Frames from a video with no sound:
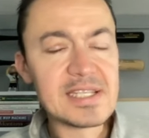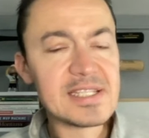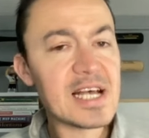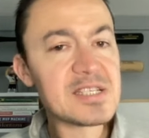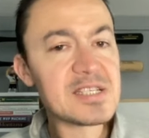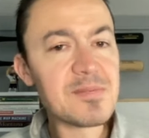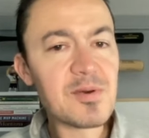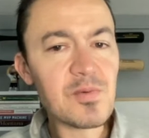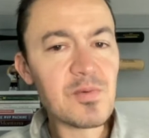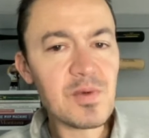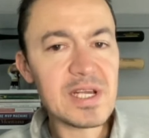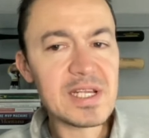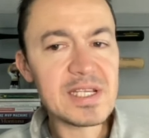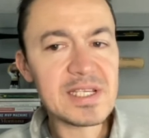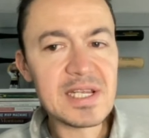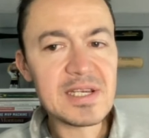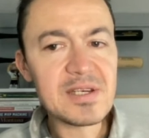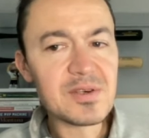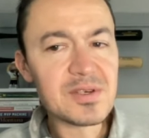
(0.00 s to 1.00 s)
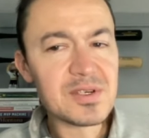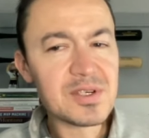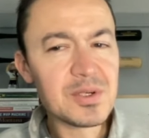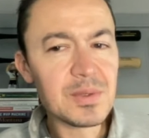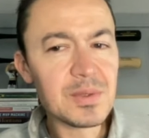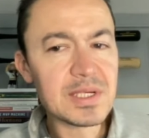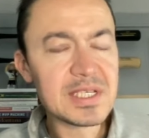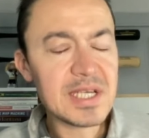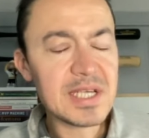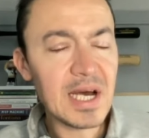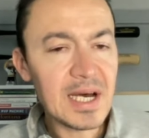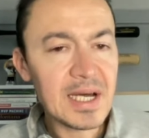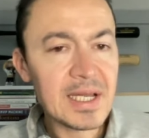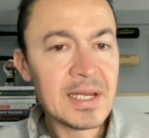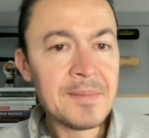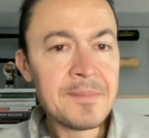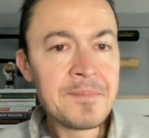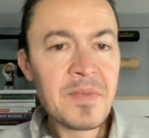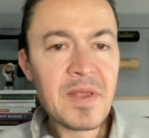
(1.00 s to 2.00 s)
Desmond Reed didn't do a
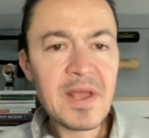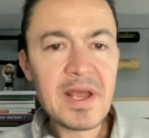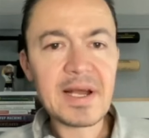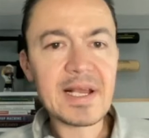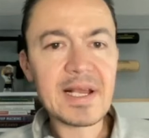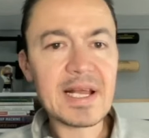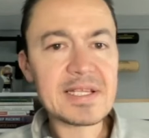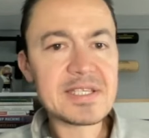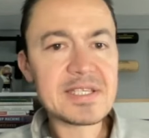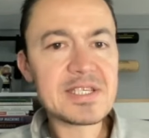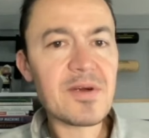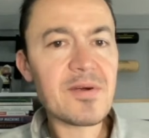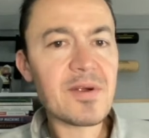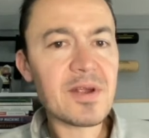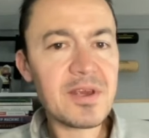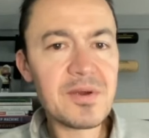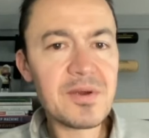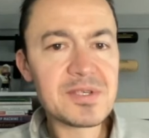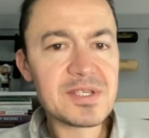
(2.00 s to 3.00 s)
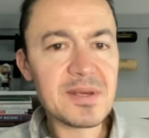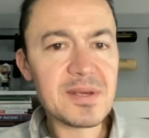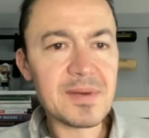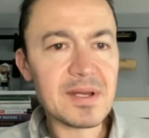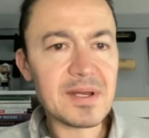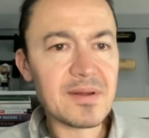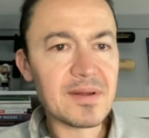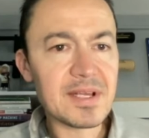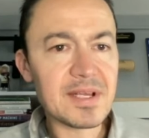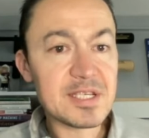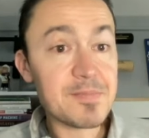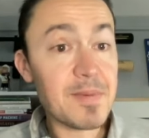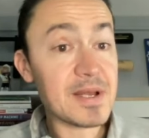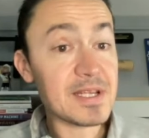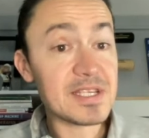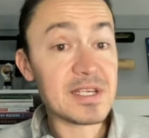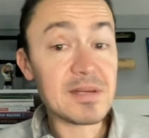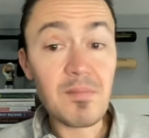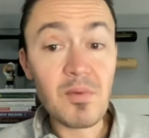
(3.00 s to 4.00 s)
ton against Syracuse. I'm
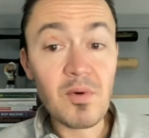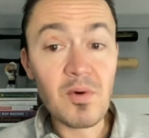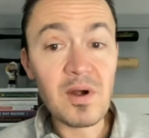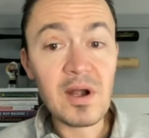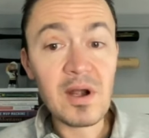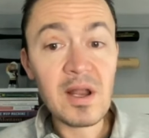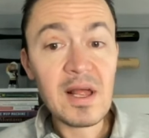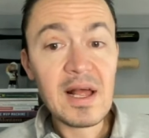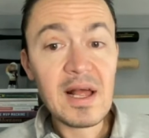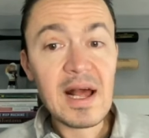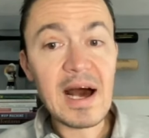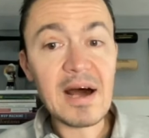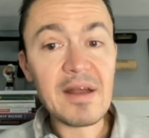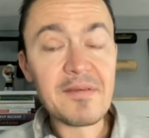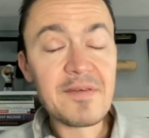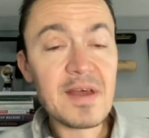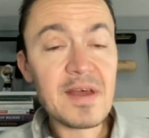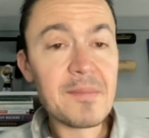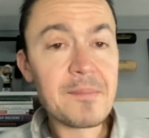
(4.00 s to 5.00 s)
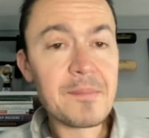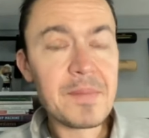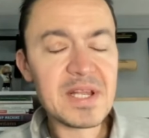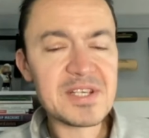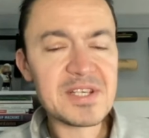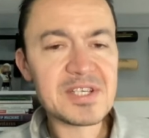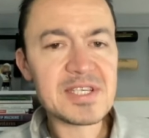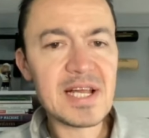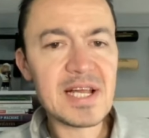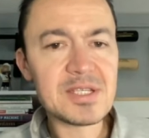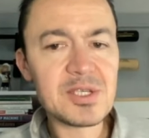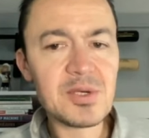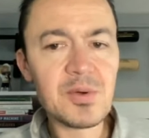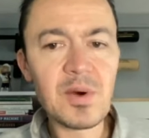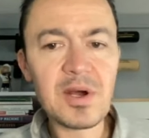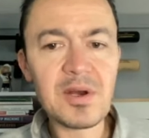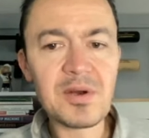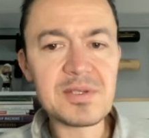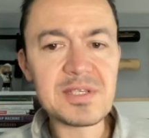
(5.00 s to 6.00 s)
expecting more out of him. Pitt just had
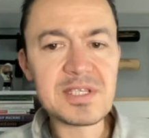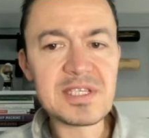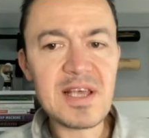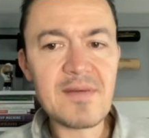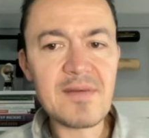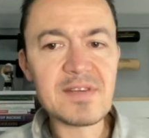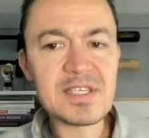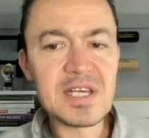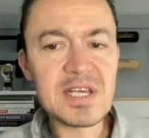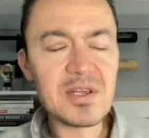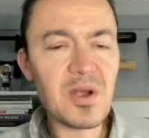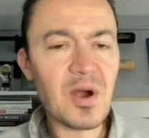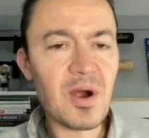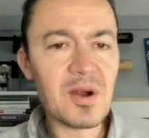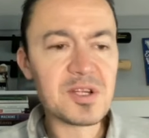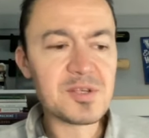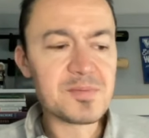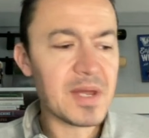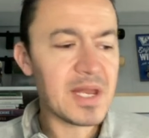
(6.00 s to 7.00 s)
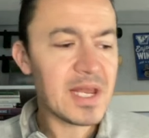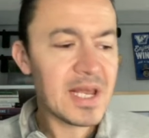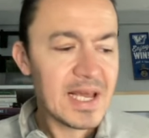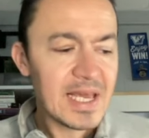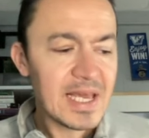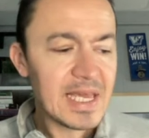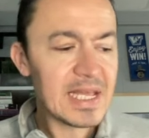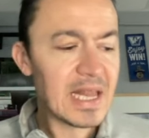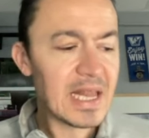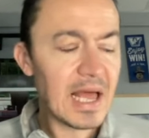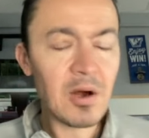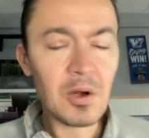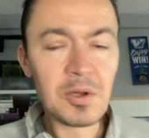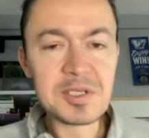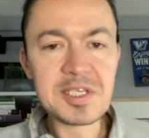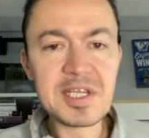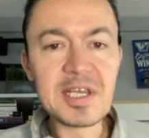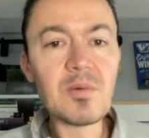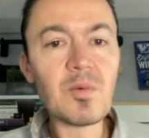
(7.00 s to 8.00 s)
217 yards. But Eli
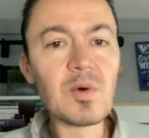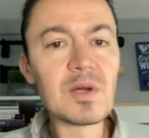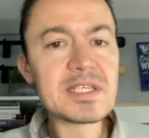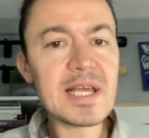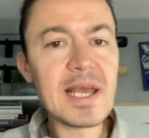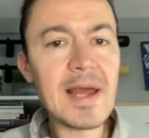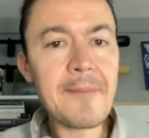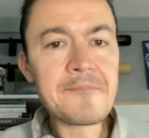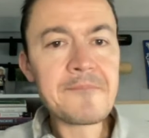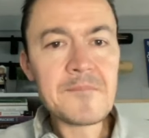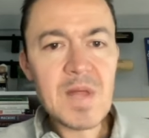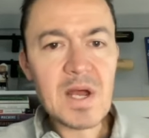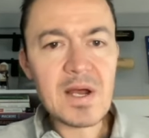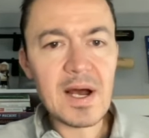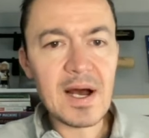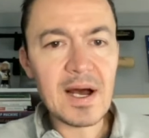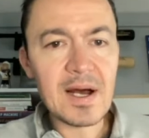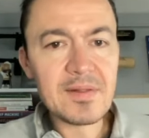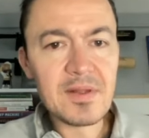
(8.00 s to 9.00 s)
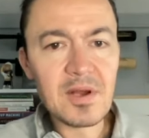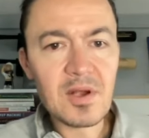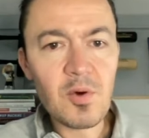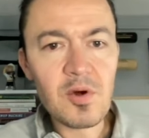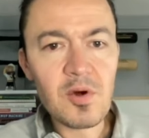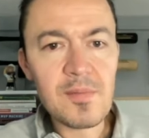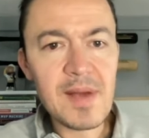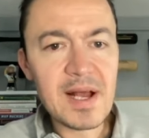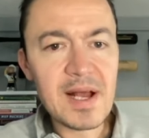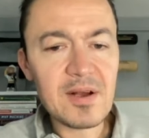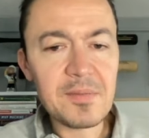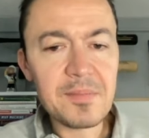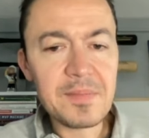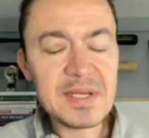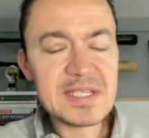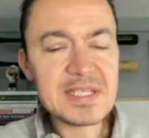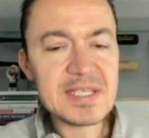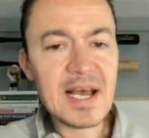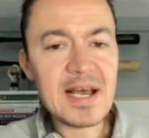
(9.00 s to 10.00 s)
Holstein, once again, the quarterback on
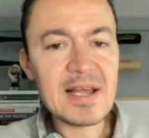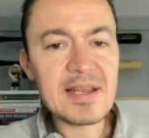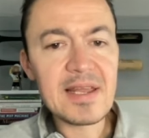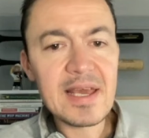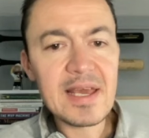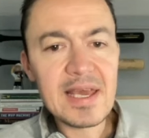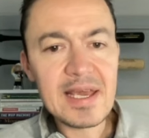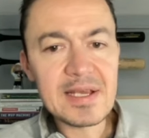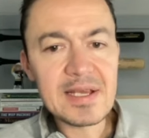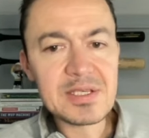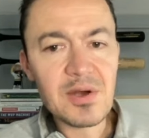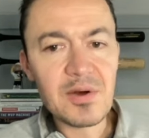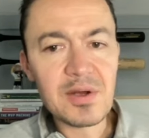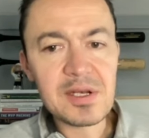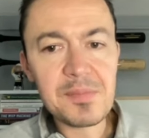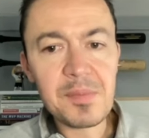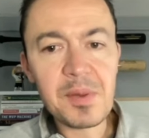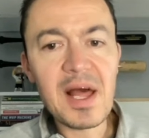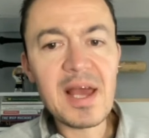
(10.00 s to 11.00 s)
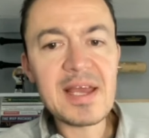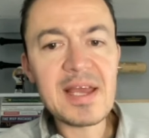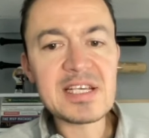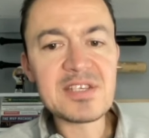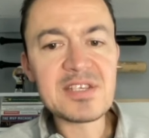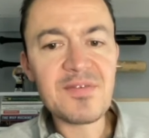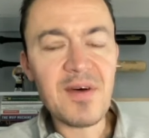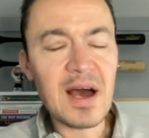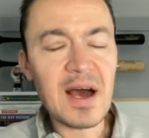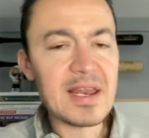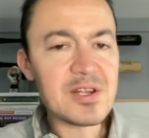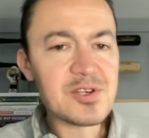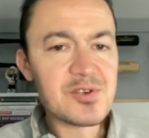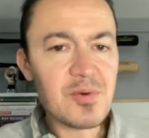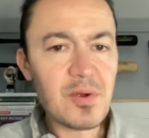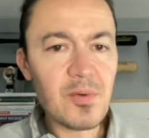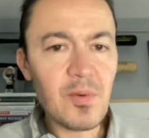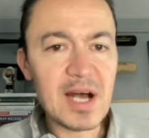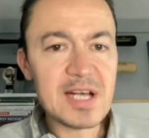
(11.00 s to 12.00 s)
Pitt's side, he is going to play. He's fine
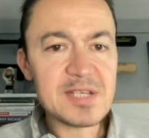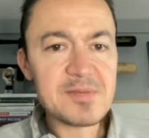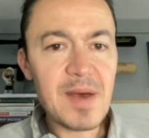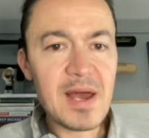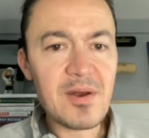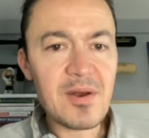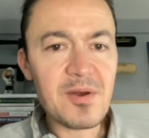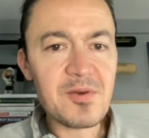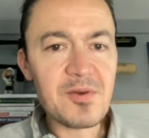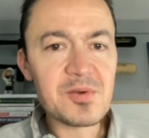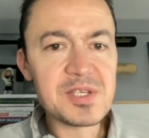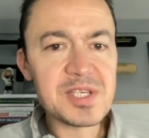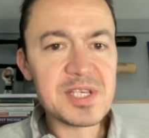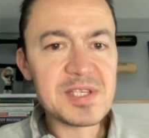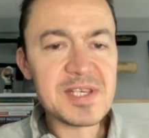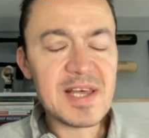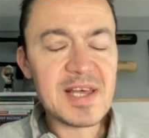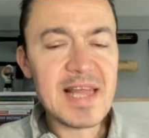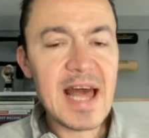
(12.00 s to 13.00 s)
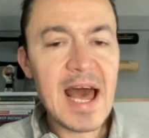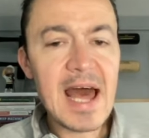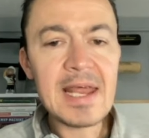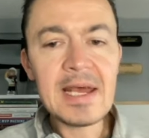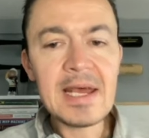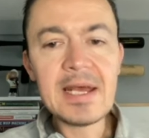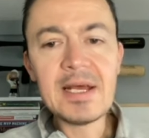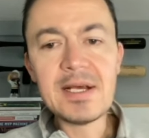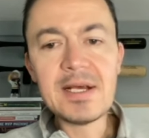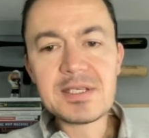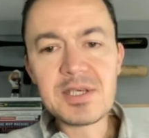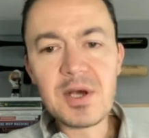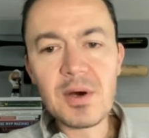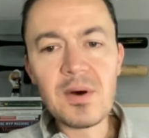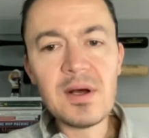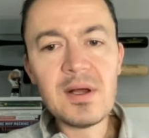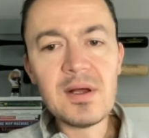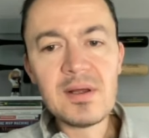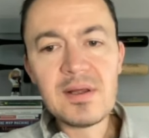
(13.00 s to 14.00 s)
injury-wise. Pat Narduzzi said that.
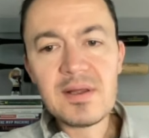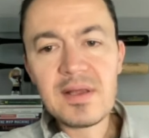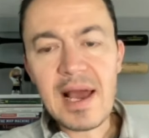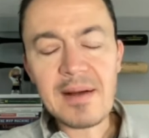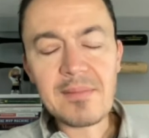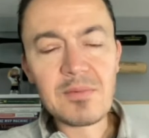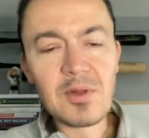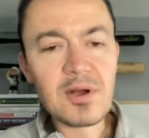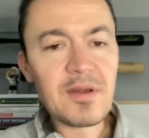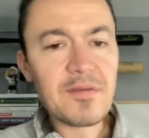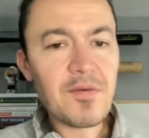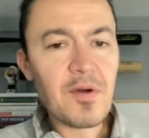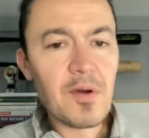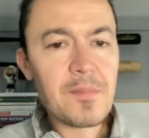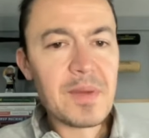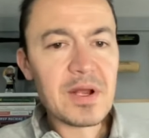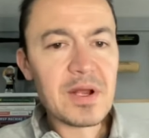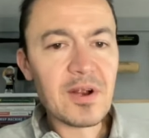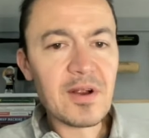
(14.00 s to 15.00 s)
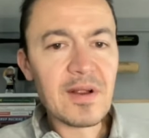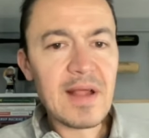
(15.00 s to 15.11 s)
So, yeah, looking for a bigger